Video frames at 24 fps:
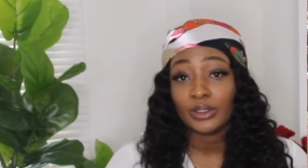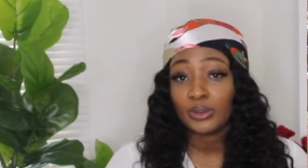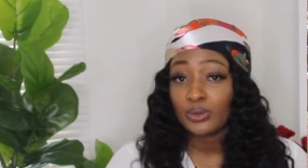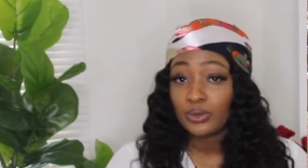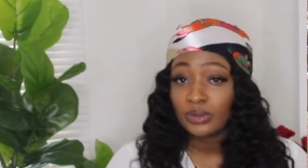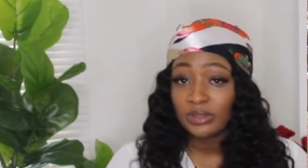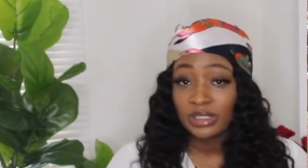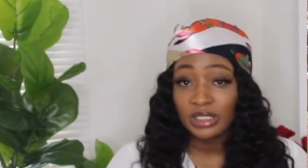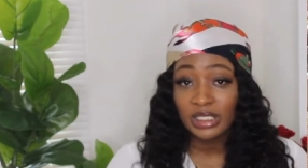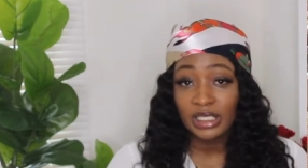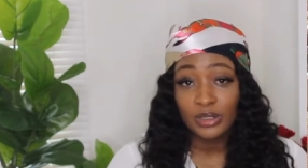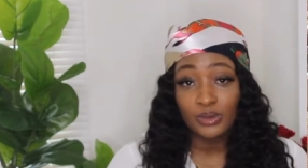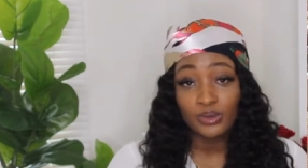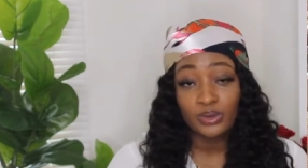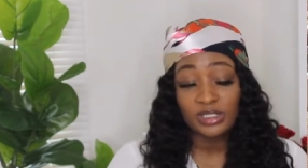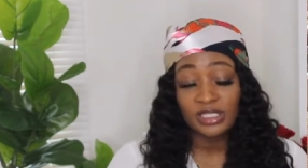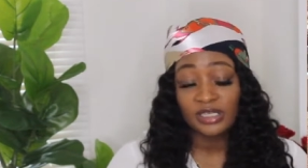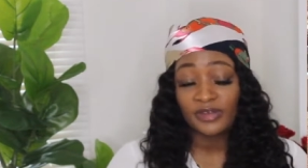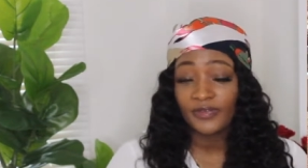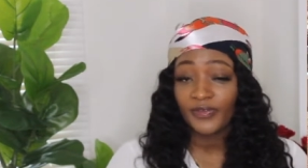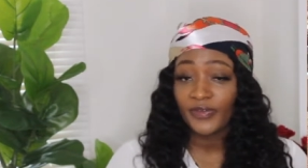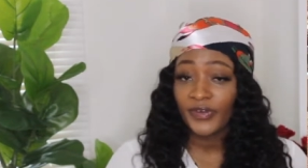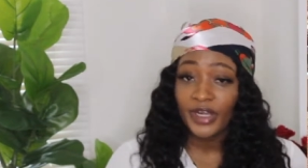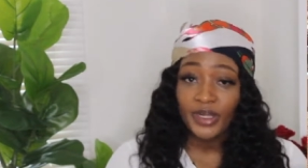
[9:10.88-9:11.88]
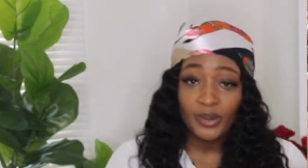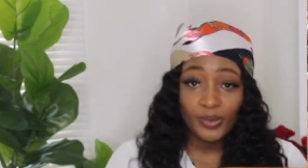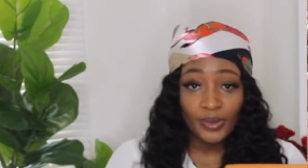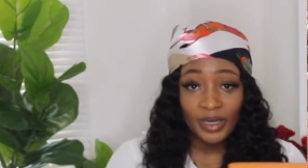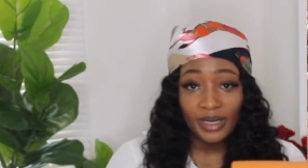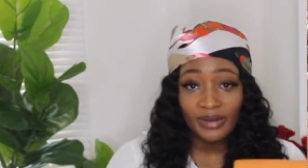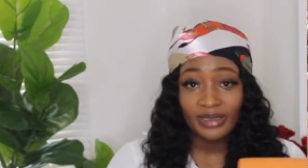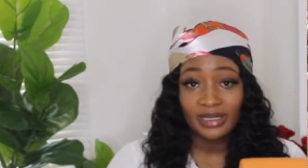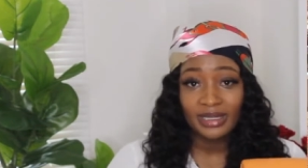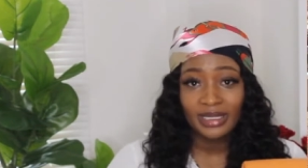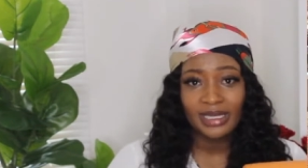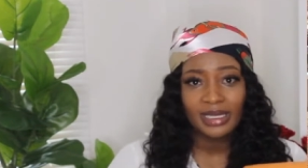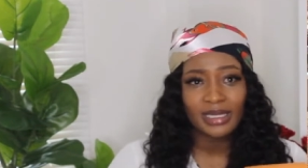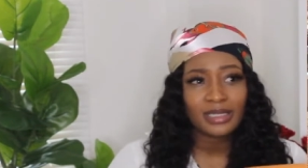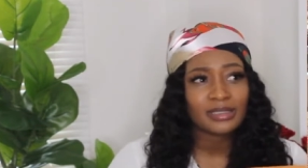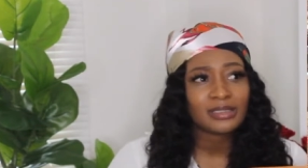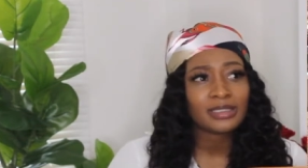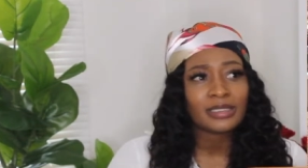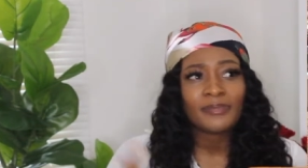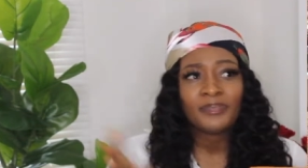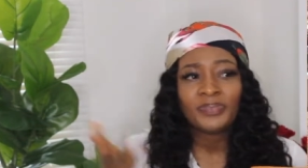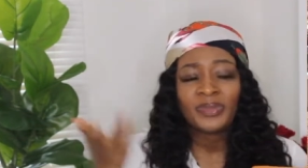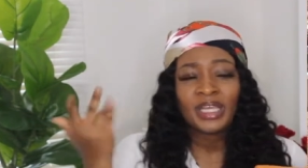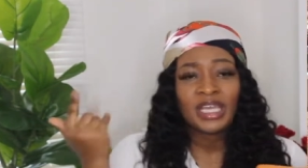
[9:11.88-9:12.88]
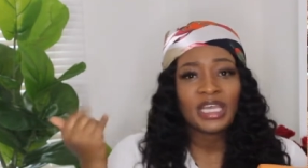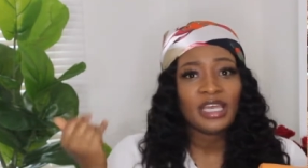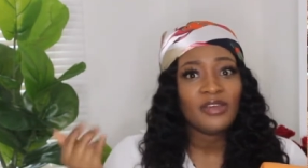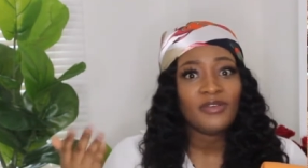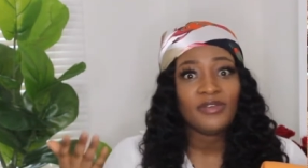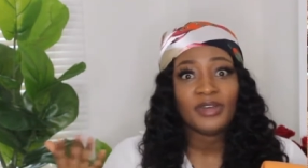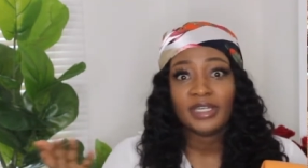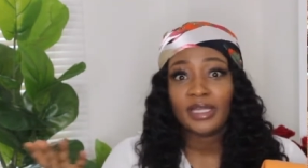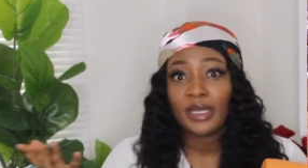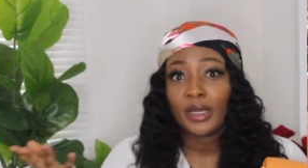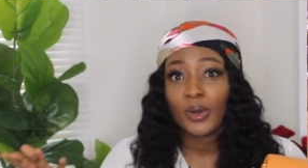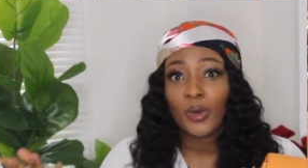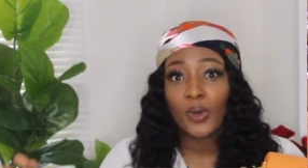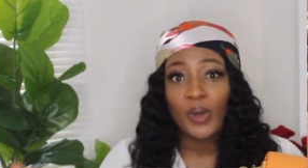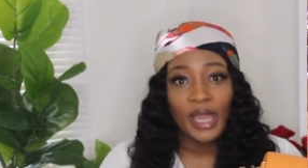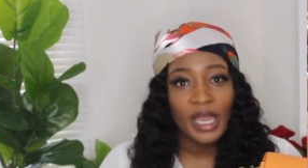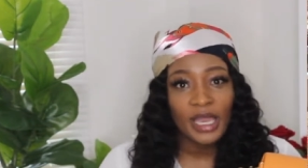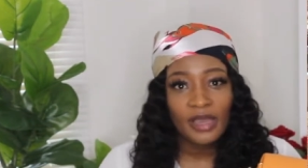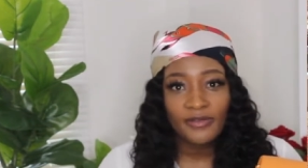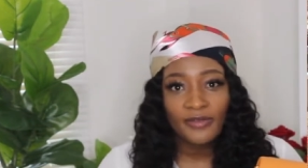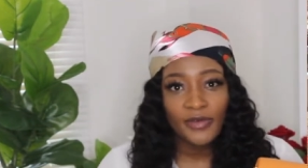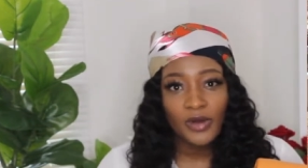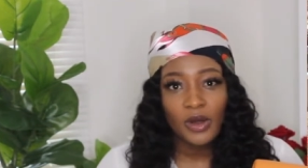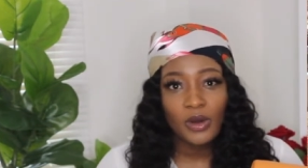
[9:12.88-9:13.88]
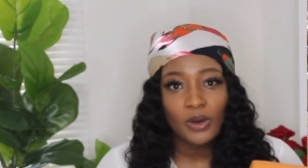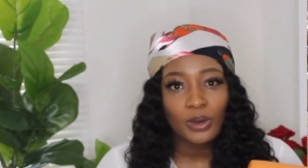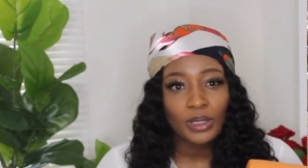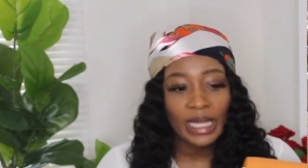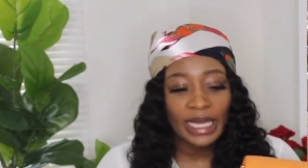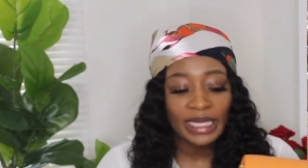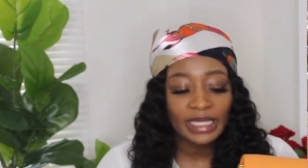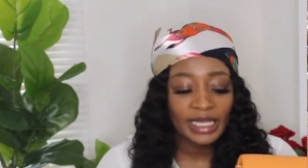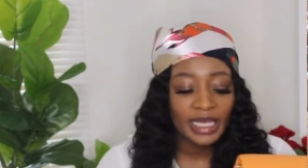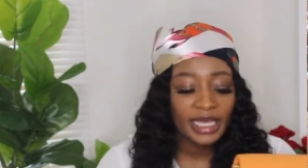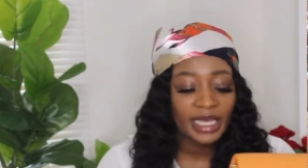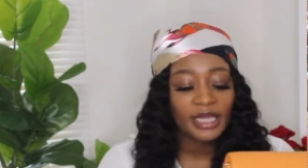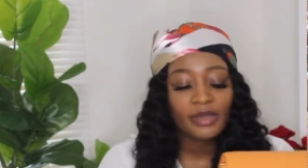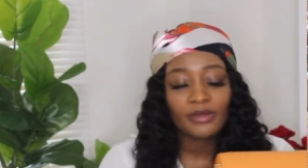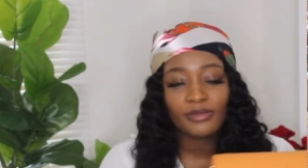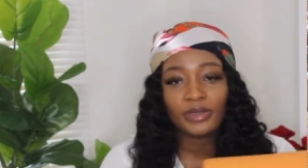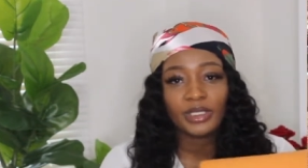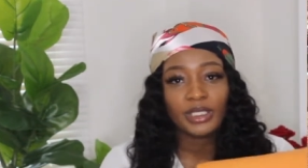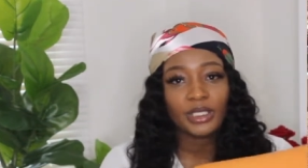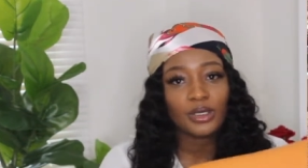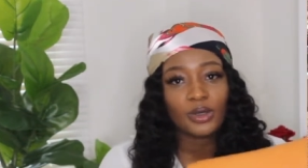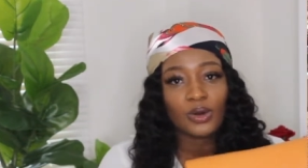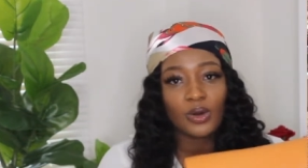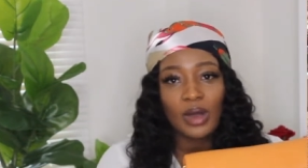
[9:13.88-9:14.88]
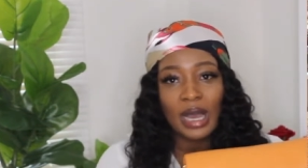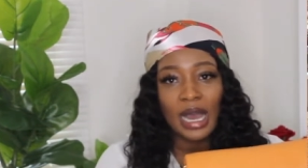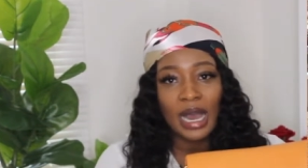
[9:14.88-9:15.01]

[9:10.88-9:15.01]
Uzi, Uzi Vert wearing this. Even a Quavo, like they can really go